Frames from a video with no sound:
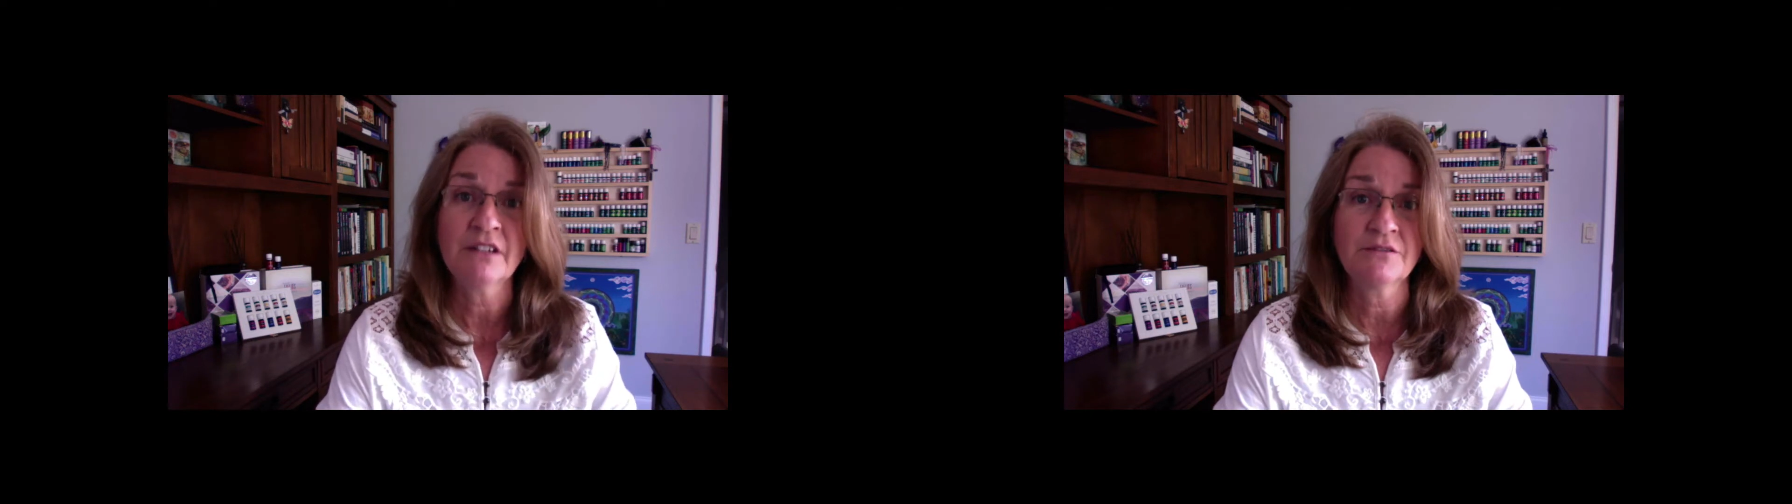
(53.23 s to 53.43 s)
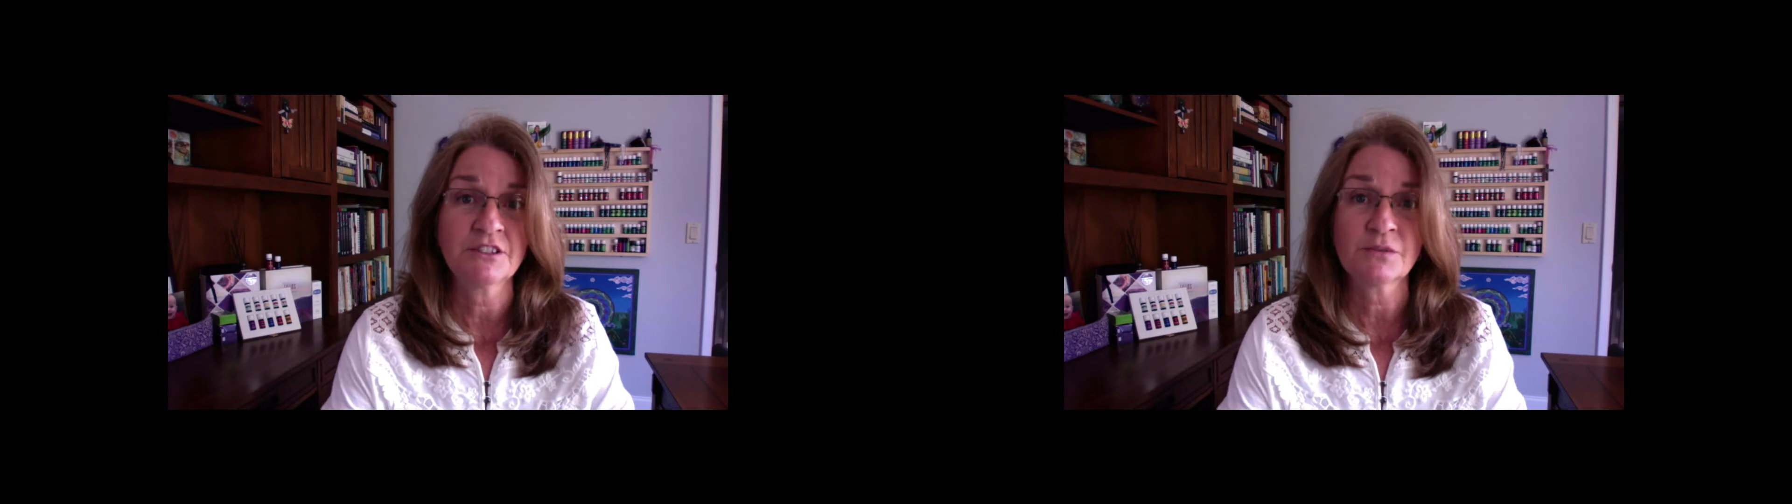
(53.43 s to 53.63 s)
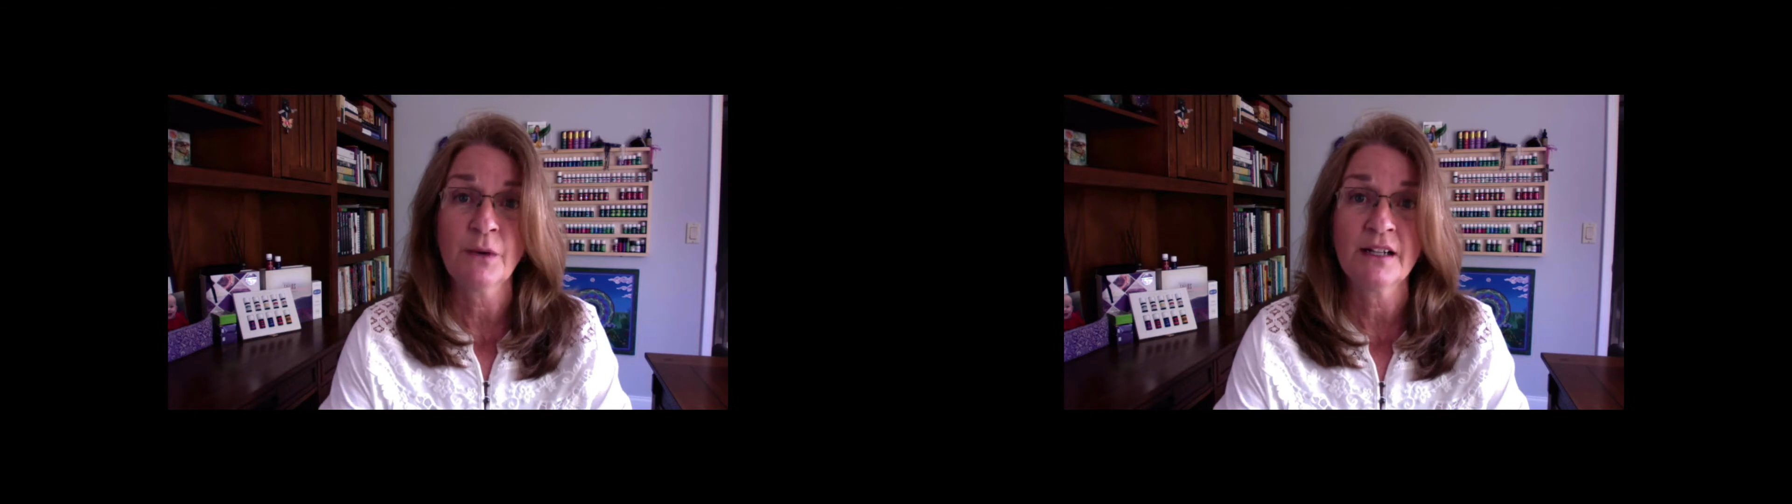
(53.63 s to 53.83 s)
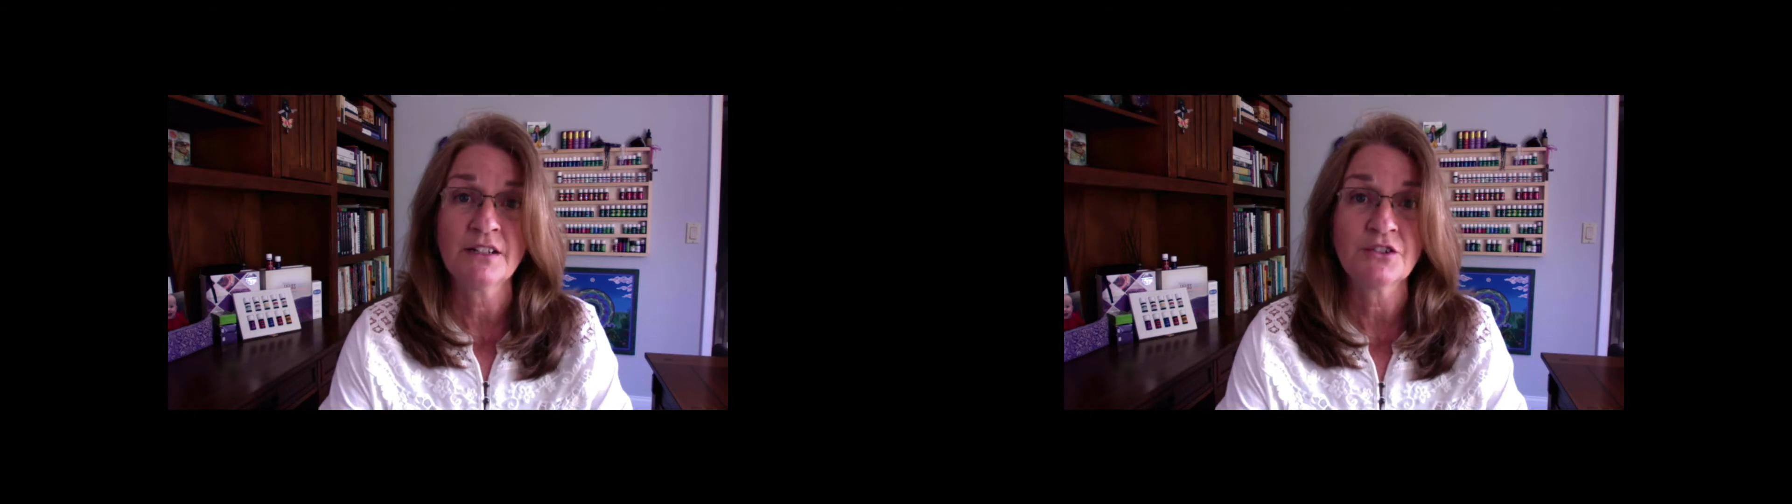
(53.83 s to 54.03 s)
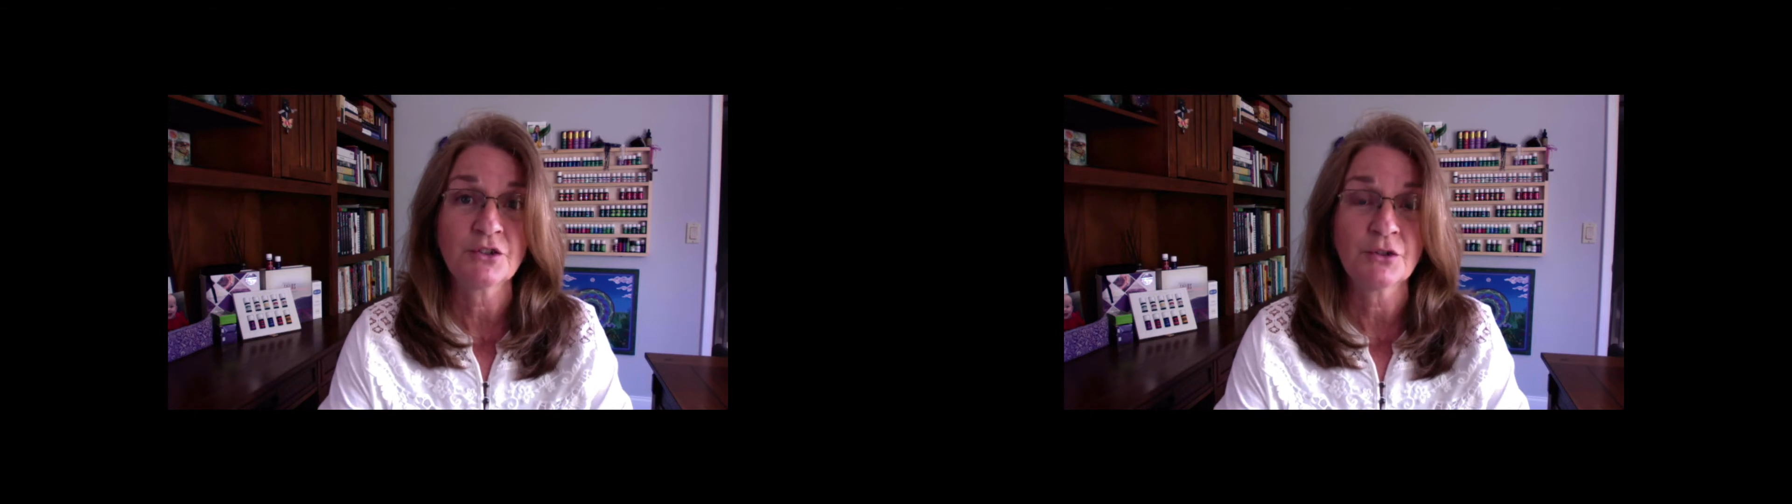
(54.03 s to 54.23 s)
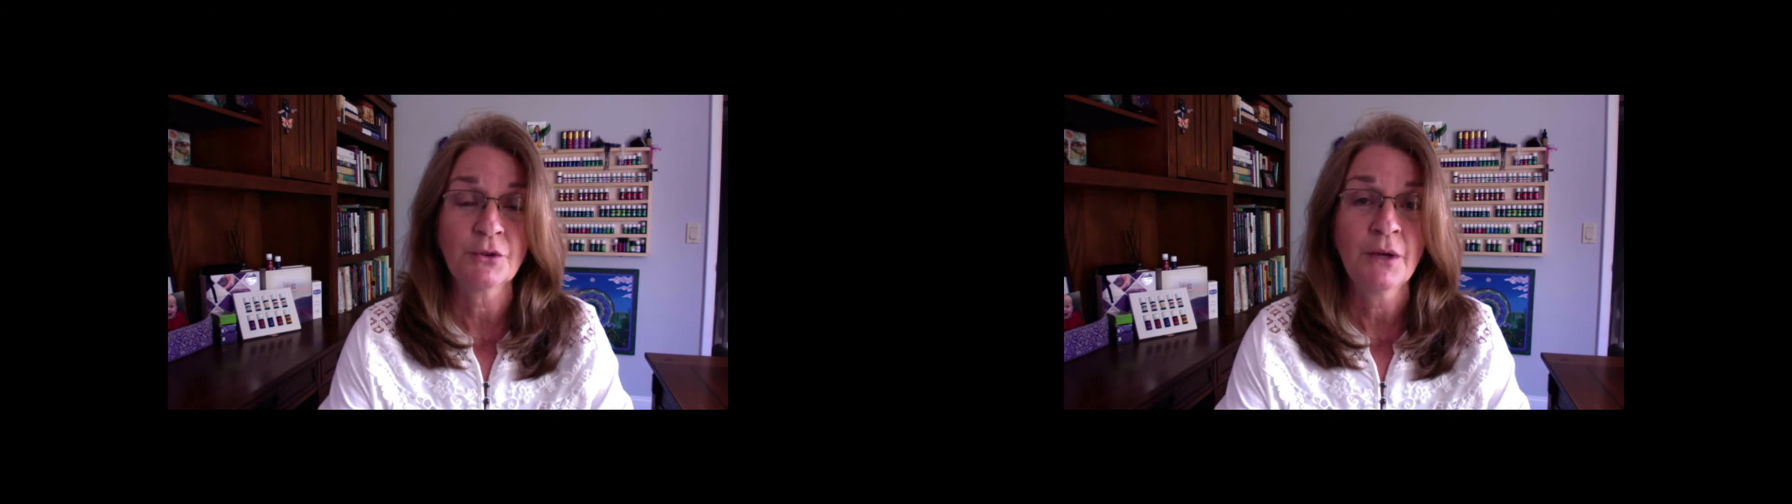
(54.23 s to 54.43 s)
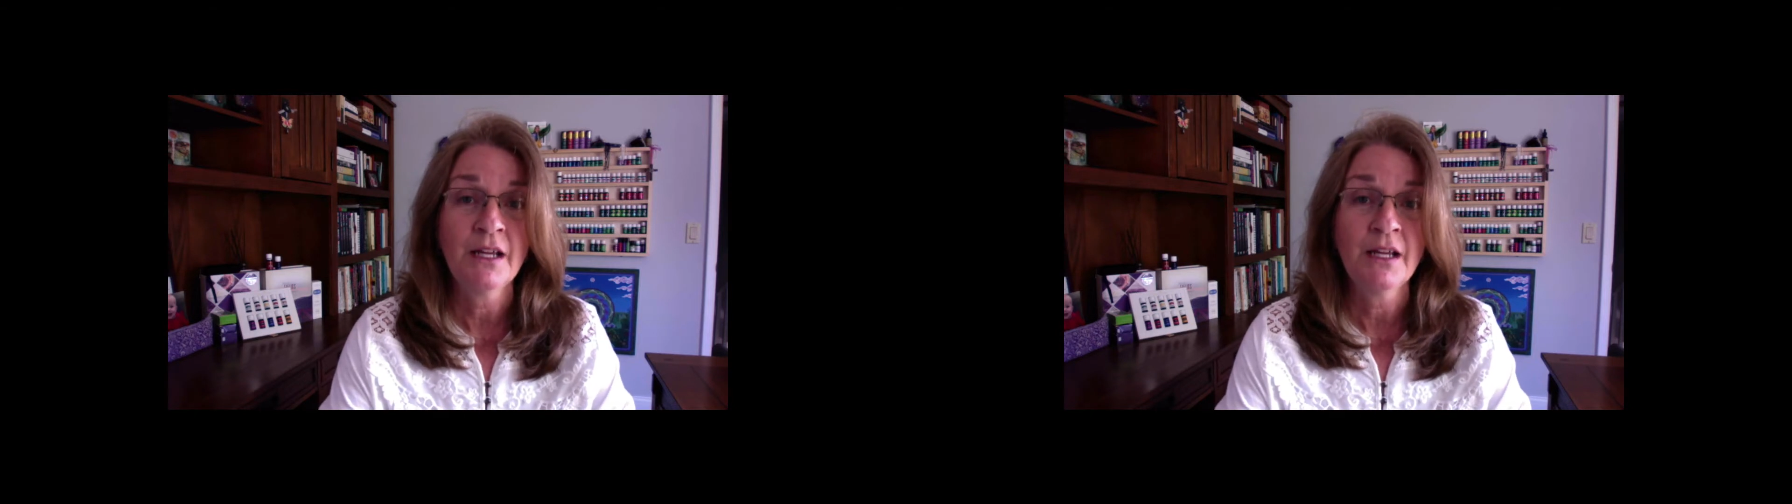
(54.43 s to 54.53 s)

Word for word: have just wanted to